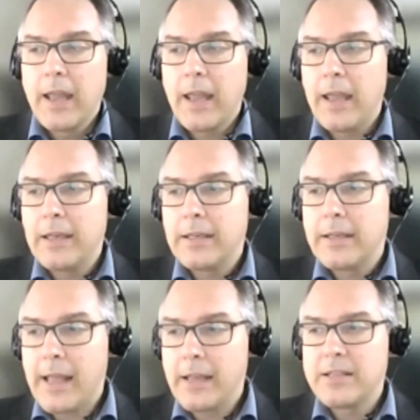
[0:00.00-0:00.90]
And
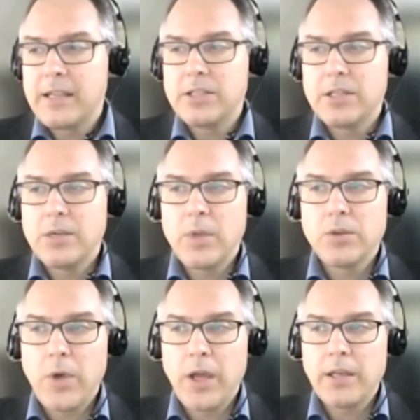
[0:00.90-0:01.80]
another session I want
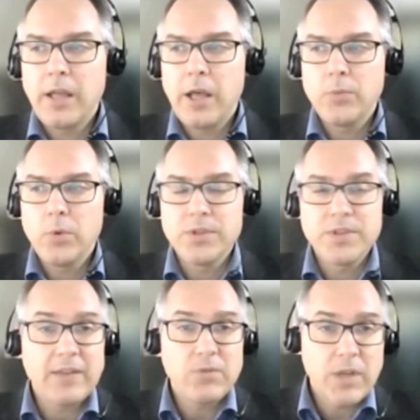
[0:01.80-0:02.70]
to point out was
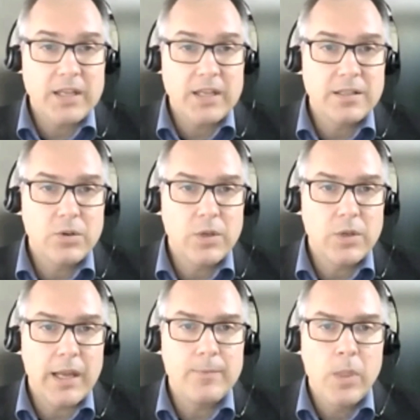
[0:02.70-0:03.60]
advocacy today.